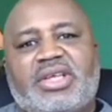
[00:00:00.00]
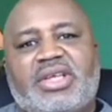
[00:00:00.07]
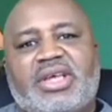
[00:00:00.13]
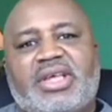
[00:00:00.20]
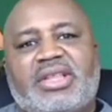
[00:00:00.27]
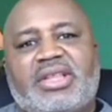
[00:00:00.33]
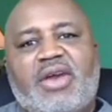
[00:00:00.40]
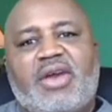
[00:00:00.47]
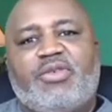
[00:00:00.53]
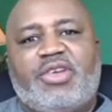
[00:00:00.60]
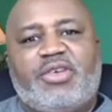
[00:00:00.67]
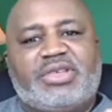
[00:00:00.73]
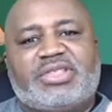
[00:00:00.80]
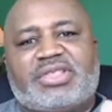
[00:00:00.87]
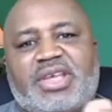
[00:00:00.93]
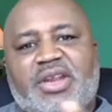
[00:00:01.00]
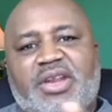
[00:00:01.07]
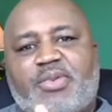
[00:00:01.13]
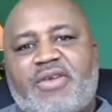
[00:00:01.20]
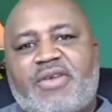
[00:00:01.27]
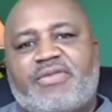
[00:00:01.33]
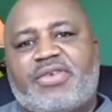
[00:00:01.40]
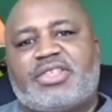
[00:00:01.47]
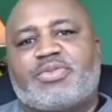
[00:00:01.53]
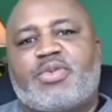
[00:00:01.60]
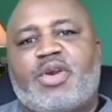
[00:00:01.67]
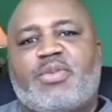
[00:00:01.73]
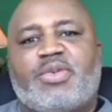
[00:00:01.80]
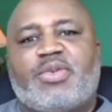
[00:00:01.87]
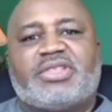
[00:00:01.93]
That we've been set apart for His
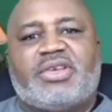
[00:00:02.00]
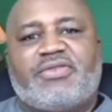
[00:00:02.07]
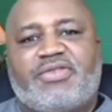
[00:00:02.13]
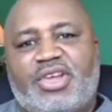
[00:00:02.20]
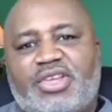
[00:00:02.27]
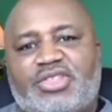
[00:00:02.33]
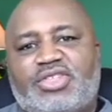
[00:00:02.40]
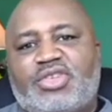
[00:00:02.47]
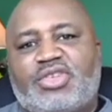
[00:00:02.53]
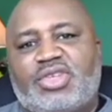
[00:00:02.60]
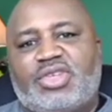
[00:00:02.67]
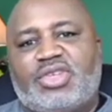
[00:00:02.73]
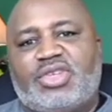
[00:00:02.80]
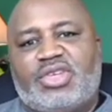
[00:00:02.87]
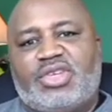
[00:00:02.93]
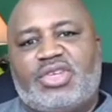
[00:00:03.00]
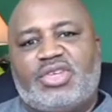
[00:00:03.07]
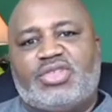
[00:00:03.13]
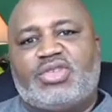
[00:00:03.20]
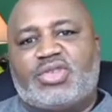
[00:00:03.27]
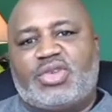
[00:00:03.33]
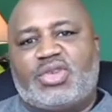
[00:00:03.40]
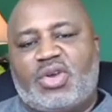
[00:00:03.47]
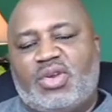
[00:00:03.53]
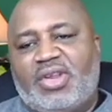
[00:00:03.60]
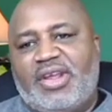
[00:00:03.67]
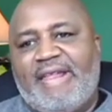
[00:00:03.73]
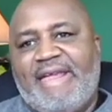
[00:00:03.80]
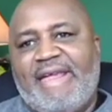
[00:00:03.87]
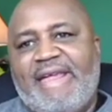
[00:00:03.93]
purpose and for His use and His use only,
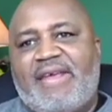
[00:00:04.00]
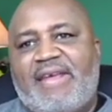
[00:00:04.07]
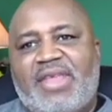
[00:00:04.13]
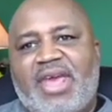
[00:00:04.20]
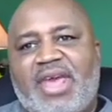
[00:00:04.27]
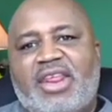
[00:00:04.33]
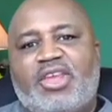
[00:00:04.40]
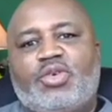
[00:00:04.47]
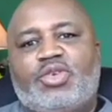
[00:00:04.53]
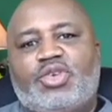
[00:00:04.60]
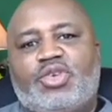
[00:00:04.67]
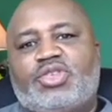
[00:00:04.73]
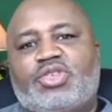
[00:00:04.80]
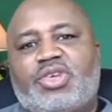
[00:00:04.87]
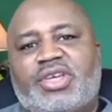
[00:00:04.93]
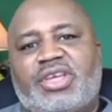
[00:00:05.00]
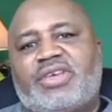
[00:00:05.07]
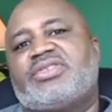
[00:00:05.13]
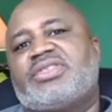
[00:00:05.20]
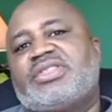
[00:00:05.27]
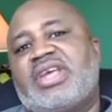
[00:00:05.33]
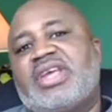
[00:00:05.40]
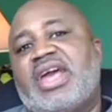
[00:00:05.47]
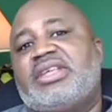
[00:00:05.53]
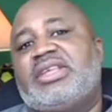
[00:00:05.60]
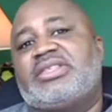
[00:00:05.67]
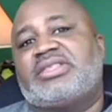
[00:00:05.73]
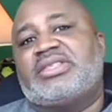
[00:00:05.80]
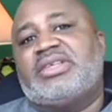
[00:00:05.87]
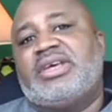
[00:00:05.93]
and that He'll use your gifts and
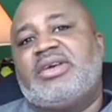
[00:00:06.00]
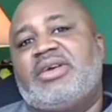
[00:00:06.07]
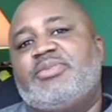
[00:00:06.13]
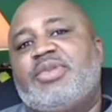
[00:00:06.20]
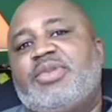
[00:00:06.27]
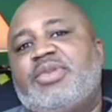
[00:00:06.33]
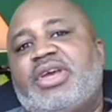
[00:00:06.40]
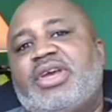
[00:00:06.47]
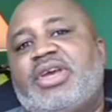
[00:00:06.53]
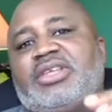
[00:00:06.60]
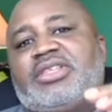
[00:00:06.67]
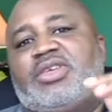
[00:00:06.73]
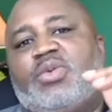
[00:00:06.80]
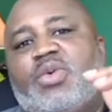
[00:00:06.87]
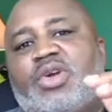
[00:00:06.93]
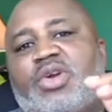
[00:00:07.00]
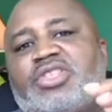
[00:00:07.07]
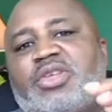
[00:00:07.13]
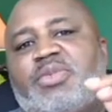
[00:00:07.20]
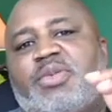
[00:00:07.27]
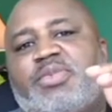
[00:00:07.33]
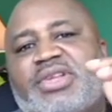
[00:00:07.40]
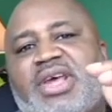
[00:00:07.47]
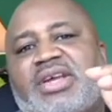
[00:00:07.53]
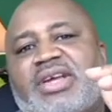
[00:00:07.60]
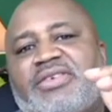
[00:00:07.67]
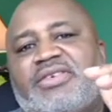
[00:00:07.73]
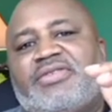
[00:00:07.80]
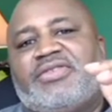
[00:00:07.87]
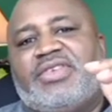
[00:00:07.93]
talents because He wants you to be
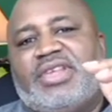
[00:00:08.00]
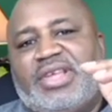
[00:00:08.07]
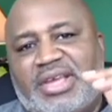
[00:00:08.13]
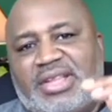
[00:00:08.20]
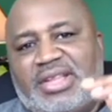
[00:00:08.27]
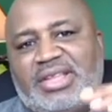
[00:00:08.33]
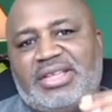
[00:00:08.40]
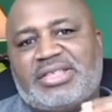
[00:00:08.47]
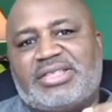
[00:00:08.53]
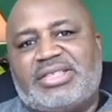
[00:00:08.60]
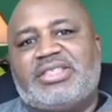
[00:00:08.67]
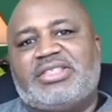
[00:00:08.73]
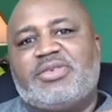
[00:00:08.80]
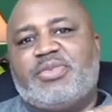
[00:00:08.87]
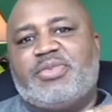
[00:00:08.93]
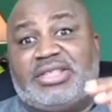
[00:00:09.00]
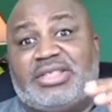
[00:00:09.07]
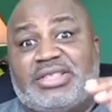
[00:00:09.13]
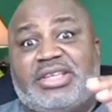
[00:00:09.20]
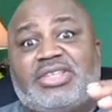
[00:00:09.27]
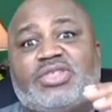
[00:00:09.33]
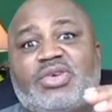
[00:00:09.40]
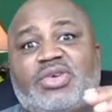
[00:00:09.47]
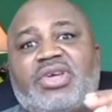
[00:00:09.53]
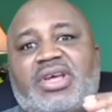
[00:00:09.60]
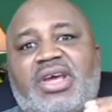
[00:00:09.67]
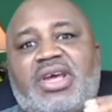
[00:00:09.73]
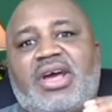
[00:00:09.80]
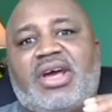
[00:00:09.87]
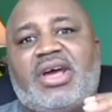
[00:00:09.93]
productive in this season because He is soon to
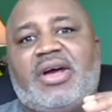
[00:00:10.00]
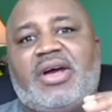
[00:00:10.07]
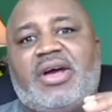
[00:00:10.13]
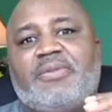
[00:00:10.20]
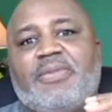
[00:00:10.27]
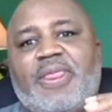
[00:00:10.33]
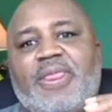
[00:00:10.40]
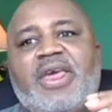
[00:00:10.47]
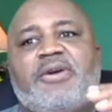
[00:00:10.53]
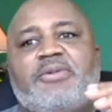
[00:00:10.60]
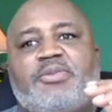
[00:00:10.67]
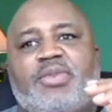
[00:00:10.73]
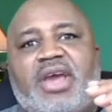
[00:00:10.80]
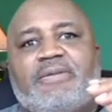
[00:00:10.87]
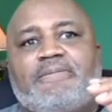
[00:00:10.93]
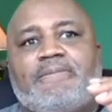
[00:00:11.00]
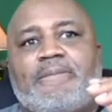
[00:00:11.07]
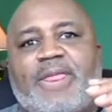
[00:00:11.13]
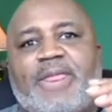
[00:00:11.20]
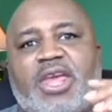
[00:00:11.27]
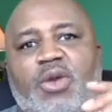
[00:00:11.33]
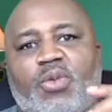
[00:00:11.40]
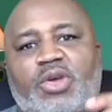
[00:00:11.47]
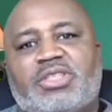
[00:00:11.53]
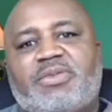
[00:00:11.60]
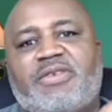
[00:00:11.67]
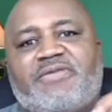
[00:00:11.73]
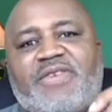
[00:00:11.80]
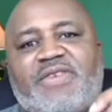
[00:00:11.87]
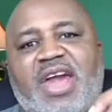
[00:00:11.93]
come. But he wants to be
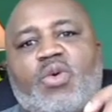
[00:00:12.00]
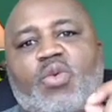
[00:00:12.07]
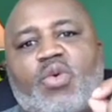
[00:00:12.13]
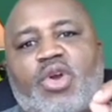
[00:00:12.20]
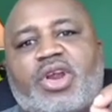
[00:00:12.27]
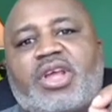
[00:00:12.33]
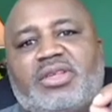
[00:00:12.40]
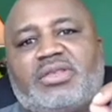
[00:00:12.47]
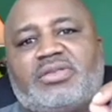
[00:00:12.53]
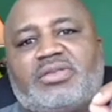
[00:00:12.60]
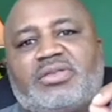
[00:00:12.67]
found working.